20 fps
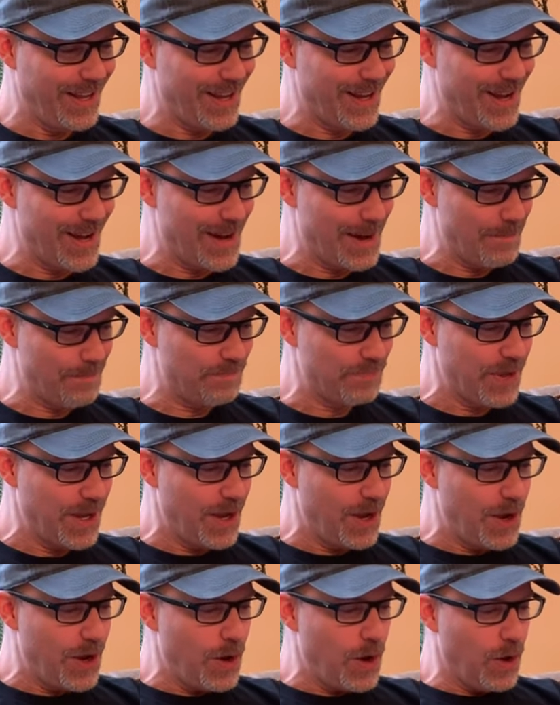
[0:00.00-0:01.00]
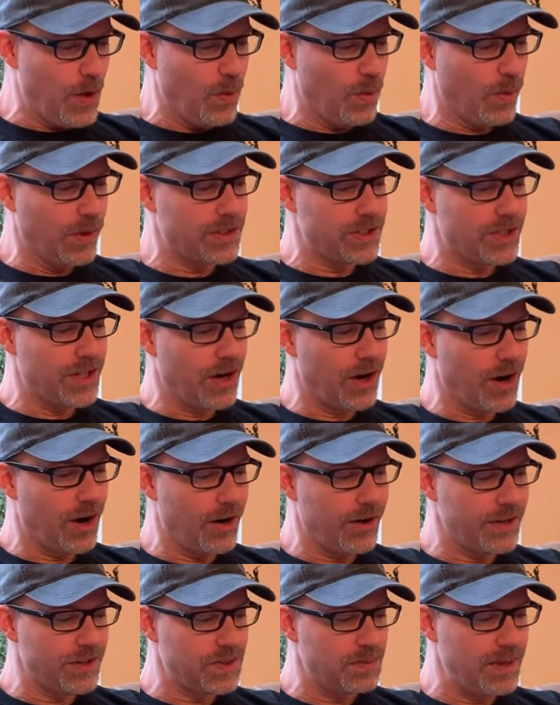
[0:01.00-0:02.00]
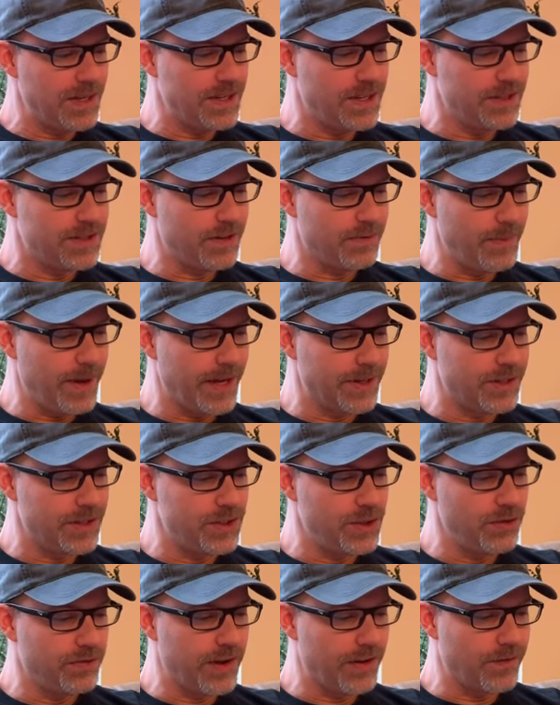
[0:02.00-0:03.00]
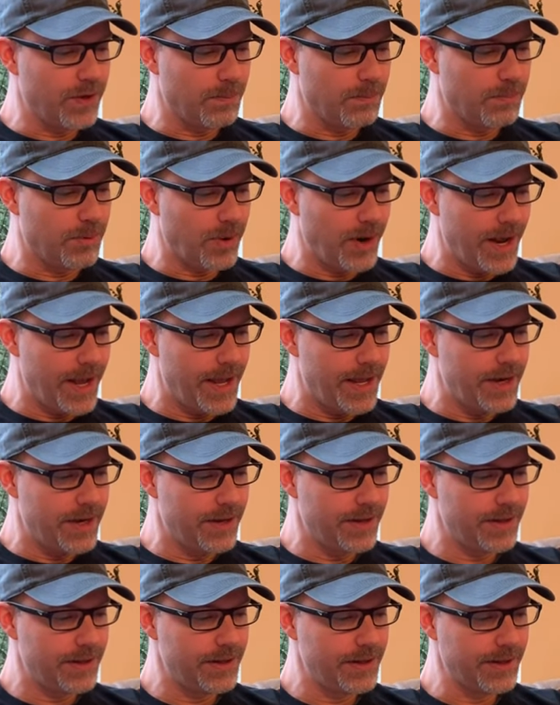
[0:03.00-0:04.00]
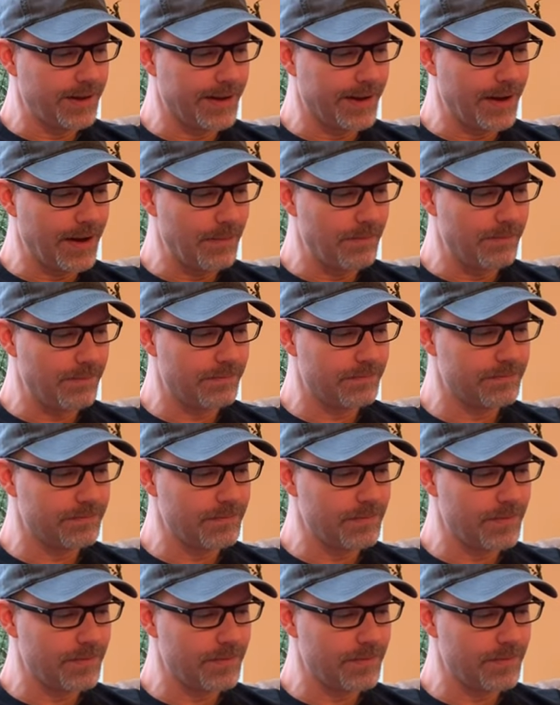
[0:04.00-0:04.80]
Um, what's the hardest species of mantis you've ever bred? Um,